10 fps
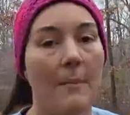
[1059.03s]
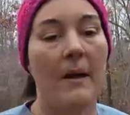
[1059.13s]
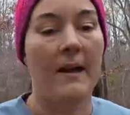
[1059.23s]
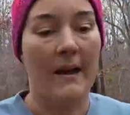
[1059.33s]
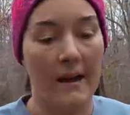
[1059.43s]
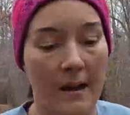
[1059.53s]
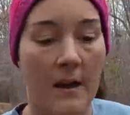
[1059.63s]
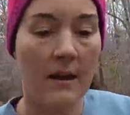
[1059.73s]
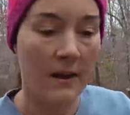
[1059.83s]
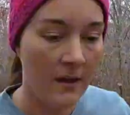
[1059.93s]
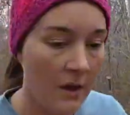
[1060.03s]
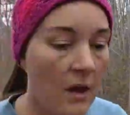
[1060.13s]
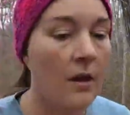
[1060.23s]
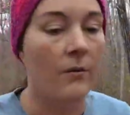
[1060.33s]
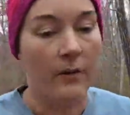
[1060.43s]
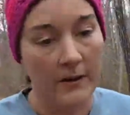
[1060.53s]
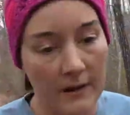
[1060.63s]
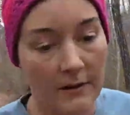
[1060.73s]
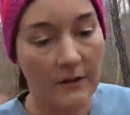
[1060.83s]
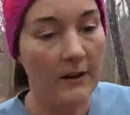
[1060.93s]
pain running
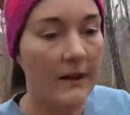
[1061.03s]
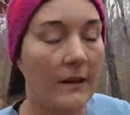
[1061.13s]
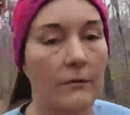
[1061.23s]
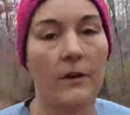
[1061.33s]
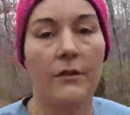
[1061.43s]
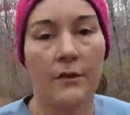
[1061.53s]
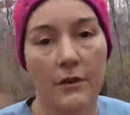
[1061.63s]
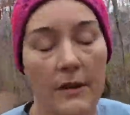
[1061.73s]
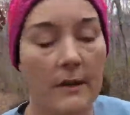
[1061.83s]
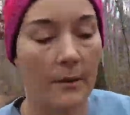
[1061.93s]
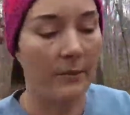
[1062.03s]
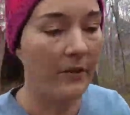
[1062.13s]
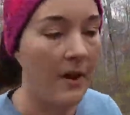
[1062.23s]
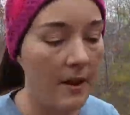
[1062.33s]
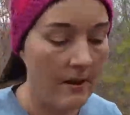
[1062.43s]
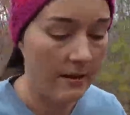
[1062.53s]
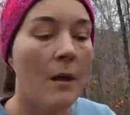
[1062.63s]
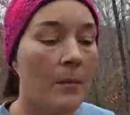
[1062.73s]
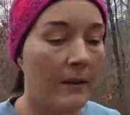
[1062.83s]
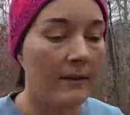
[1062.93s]
down your leg, running through your hips.
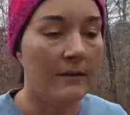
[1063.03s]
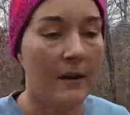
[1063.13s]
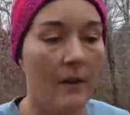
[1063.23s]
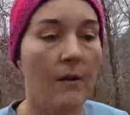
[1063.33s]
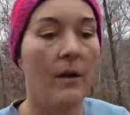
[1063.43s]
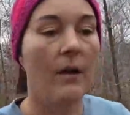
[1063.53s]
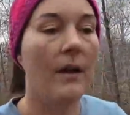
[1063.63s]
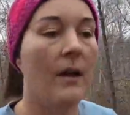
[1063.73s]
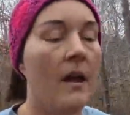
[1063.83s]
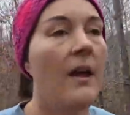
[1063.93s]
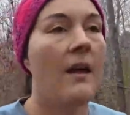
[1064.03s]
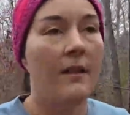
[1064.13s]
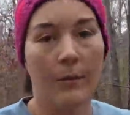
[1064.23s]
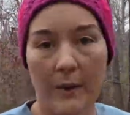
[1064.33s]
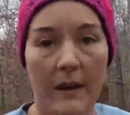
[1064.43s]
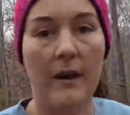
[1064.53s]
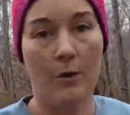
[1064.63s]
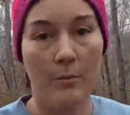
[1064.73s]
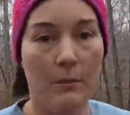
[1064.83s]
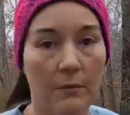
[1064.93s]
Please know that we can
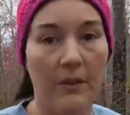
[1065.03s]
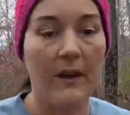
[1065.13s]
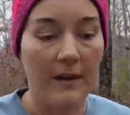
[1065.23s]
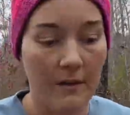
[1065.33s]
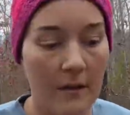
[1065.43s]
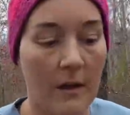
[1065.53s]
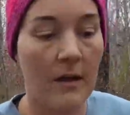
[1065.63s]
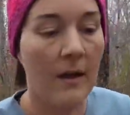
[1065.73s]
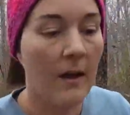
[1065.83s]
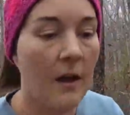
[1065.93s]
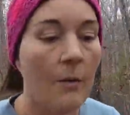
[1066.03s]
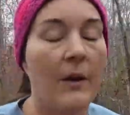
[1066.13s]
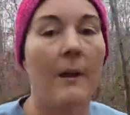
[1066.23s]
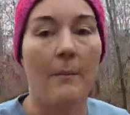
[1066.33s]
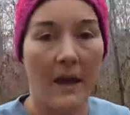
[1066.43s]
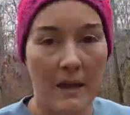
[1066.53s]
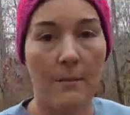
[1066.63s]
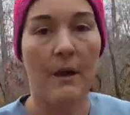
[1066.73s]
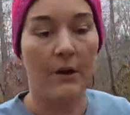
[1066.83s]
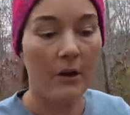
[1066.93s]
help you with that. We can make it
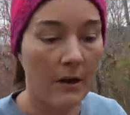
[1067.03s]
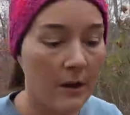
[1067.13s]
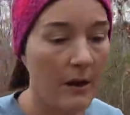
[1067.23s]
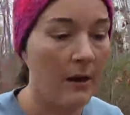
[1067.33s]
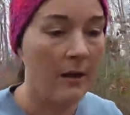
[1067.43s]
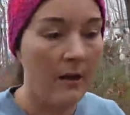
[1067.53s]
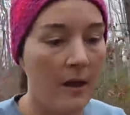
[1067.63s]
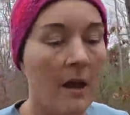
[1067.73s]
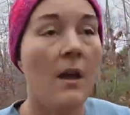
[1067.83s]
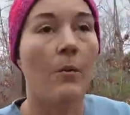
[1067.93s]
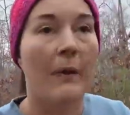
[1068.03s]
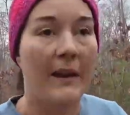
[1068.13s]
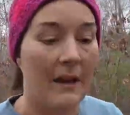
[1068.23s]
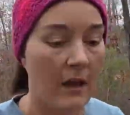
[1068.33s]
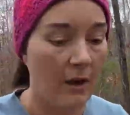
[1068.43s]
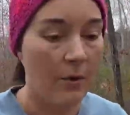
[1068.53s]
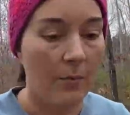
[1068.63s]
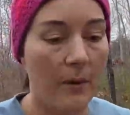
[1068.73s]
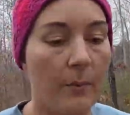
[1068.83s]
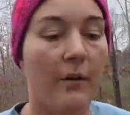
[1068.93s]
better. We can help
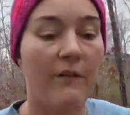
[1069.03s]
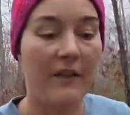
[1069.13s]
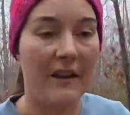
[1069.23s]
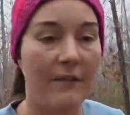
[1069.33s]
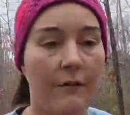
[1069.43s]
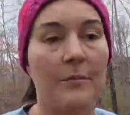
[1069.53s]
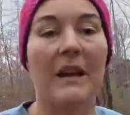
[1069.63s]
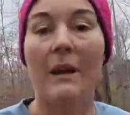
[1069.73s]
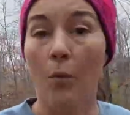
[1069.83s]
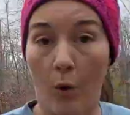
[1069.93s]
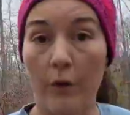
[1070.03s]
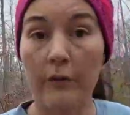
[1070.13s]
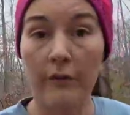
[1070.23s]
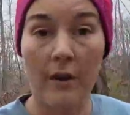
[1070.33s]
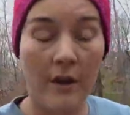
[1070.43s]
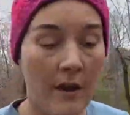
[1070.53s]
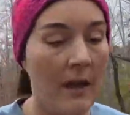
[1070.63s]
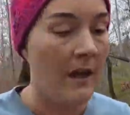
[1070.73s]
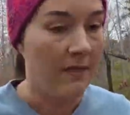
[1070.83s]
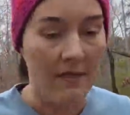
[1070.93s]
prevent it from getting worse.
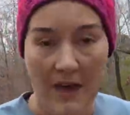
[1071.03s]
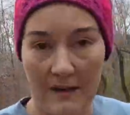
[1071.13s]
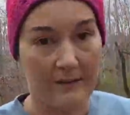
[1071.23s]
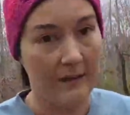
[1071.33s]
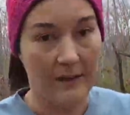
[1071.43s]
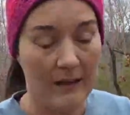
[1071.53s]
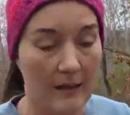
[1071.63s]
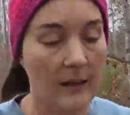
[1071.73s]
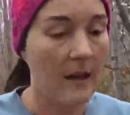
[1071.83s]
That is the key.